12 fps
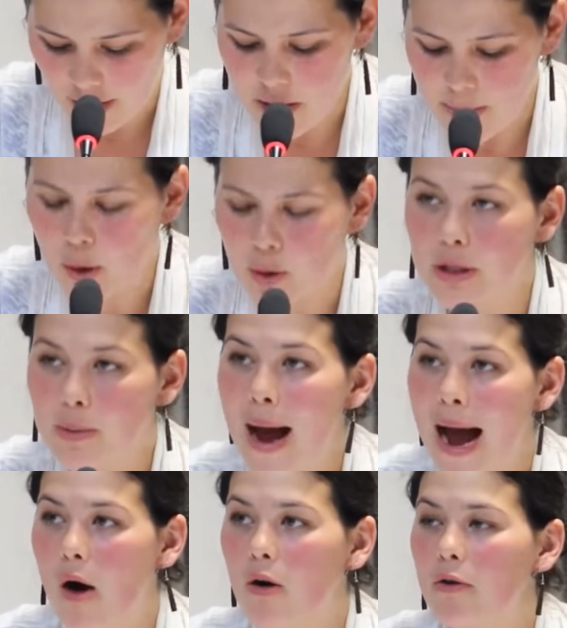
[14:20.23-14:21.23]
of the most
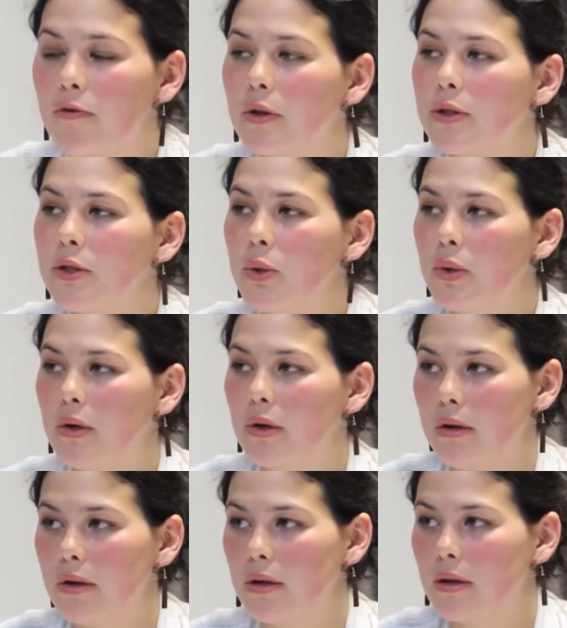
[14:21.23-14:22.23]
powerful
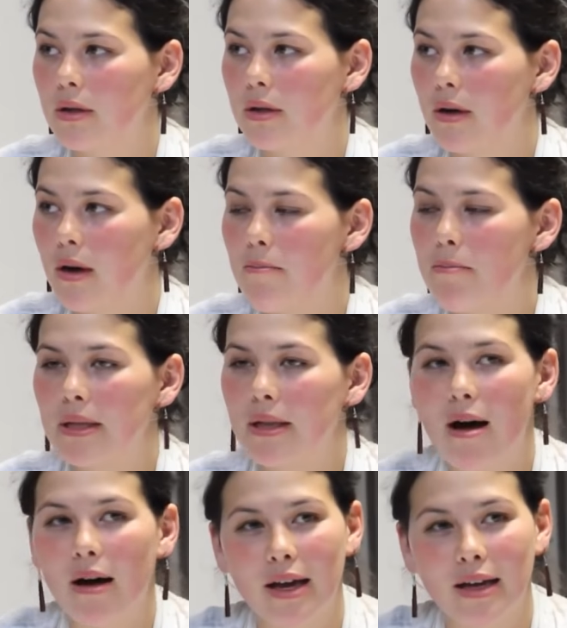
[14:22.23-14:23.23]
tool
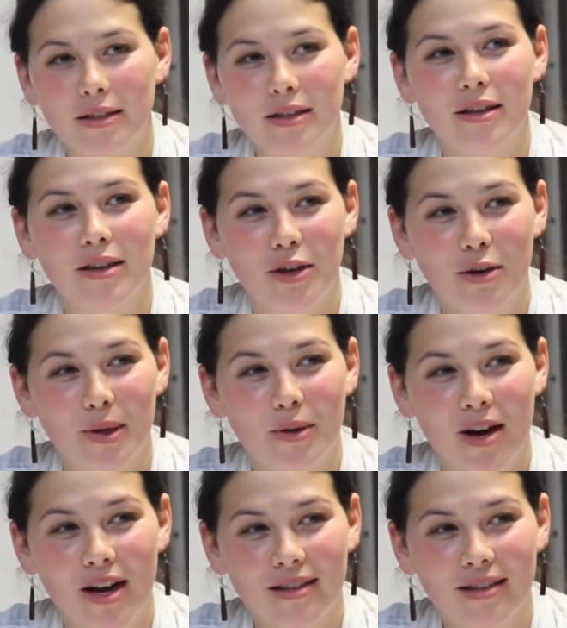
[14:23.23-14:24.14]
belonging to the human